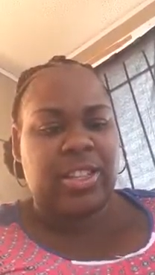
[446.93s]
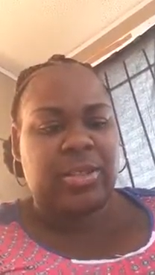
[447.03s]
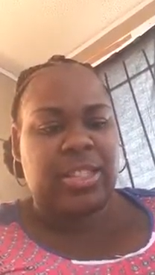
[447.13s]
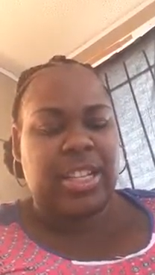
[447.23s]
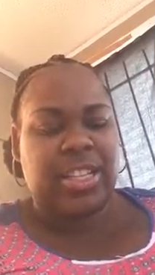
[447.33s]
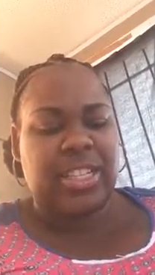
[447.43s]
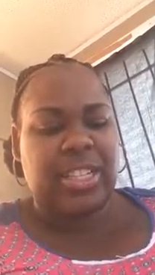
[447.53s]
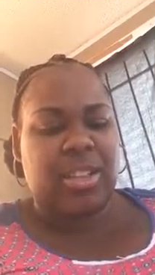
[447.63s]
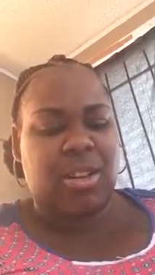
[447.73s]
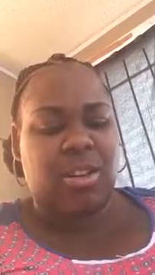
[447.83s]
So it's not
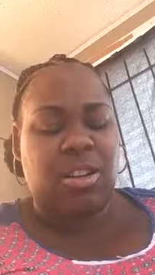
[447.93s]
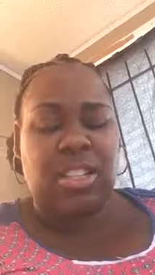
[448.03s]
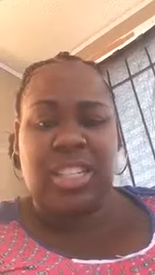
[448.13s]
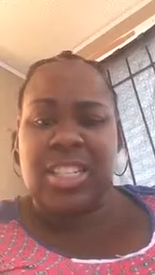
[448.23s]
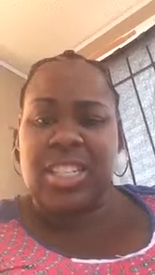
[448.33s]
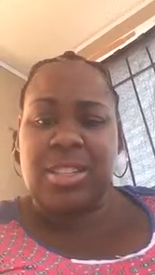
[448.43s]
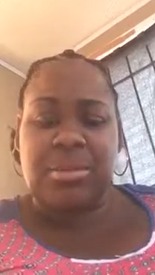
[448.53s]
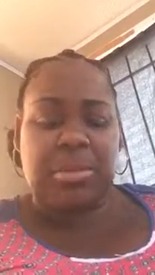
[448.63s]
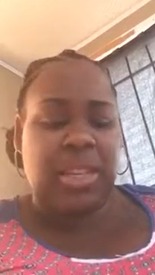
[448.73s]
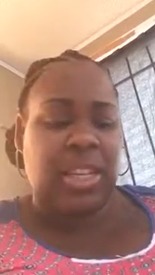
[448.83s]
just all just
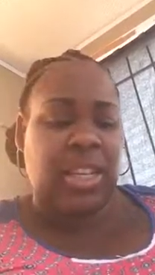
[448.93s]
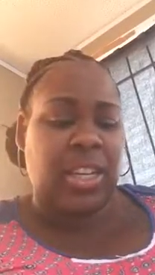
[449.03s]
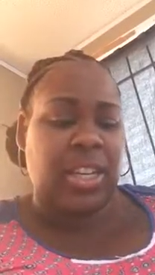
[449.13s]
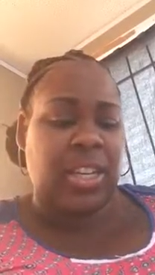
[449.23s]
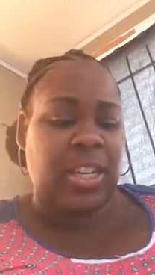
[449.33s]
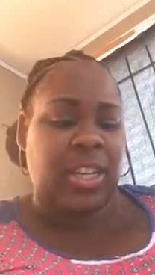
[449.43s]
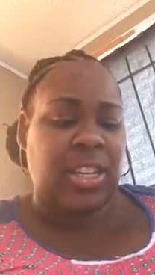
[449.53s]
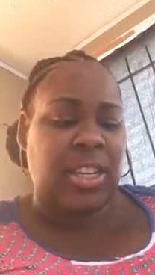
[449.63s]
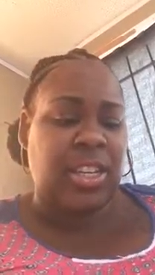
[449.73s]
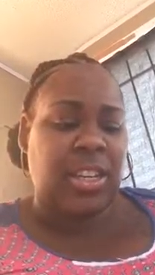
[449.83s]
to be
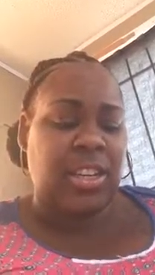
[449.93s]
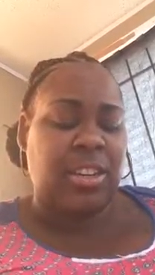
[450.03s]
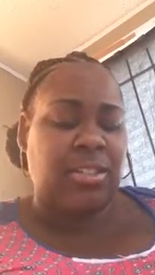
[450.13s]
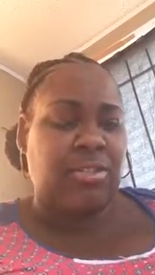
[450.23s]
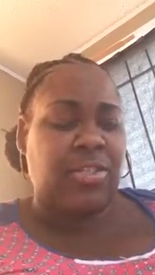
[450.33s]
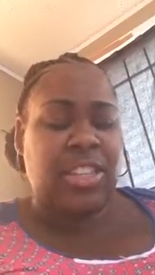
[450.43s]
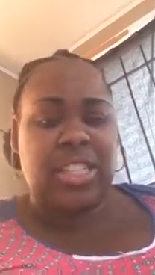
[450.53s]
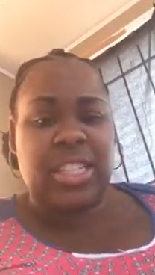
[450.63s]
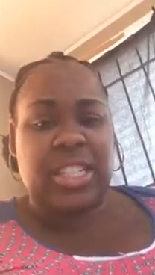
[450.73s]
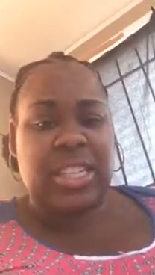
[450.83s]

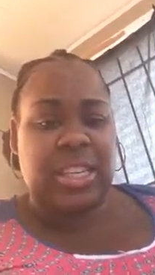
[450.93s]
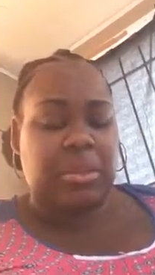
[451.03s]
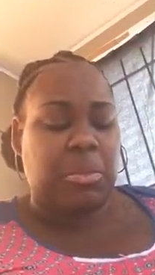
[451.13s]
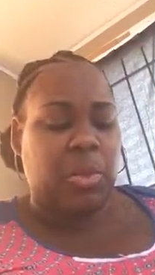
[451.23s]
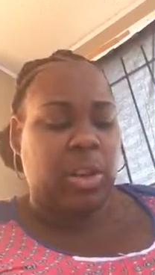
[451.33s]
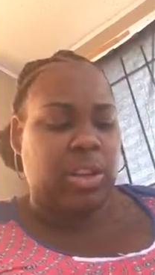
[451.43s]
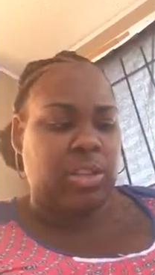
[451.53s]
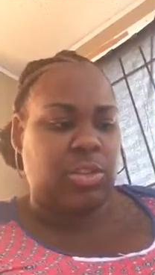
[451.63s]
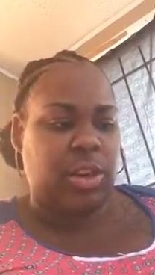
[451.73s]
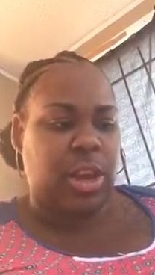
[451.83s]
physically more
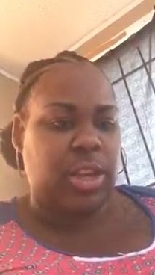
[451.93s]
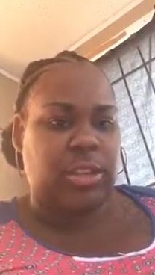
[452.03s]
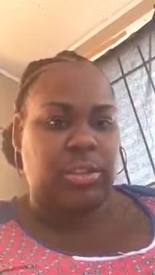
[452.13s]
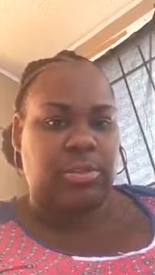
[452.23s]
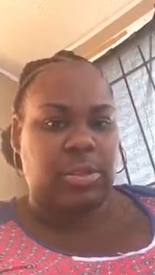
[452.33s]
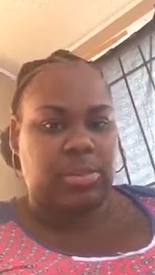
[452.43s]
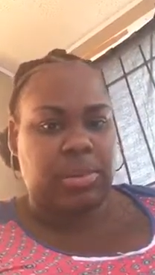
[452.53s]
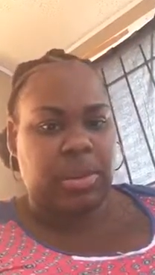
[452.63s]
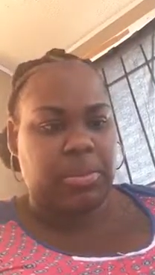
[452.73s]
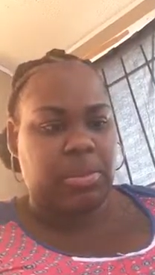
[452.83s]
attractive to
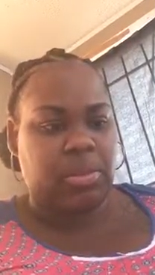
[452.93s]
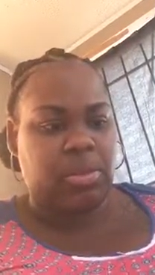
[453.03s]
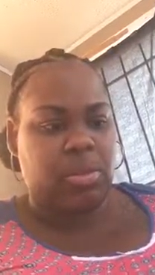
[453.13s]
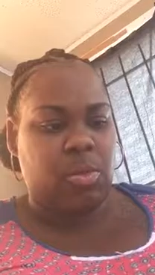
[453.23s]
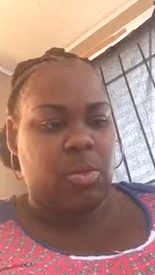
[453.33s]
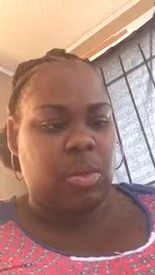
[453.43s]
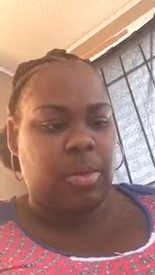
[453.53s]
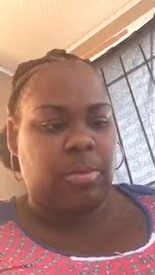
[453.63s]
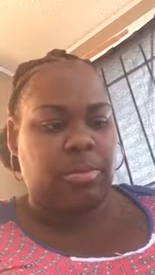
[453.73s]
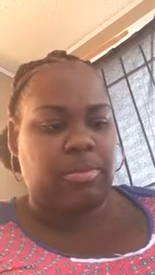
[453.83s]
people
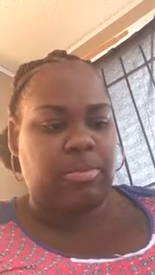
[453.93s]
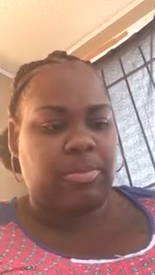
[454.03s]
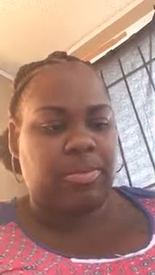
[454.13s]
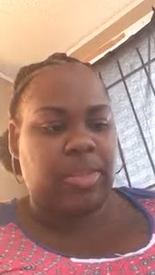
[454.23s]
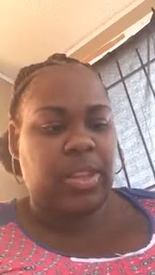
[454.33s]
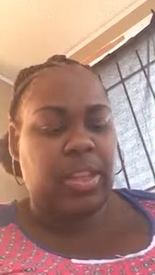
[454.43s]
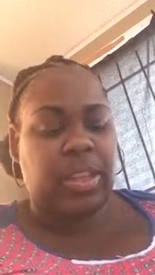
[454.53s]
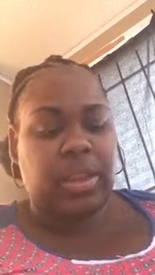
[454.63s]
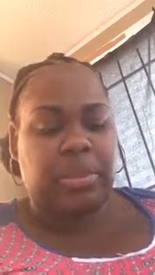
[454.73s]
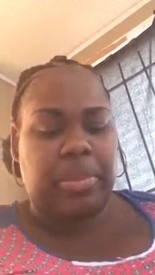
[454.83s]
or
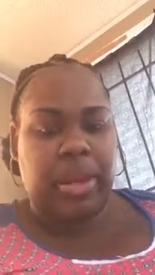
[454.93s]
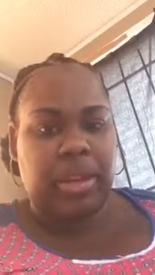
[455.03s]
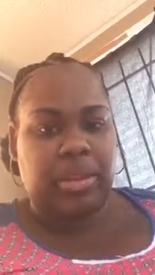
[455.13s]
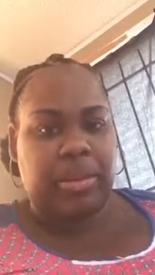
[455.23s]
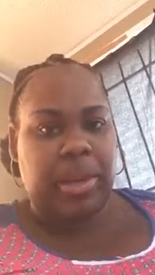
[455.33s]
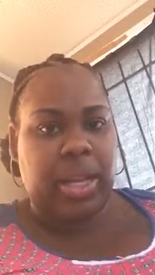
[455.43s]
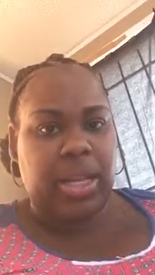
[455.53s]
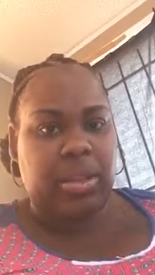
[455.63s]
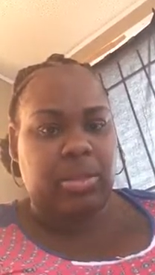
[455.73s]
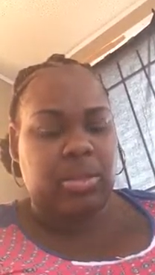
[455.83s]
look better in my
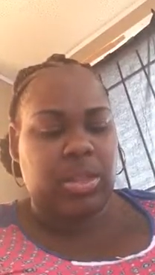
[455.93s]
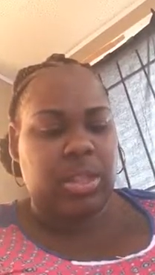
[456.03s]
clothes.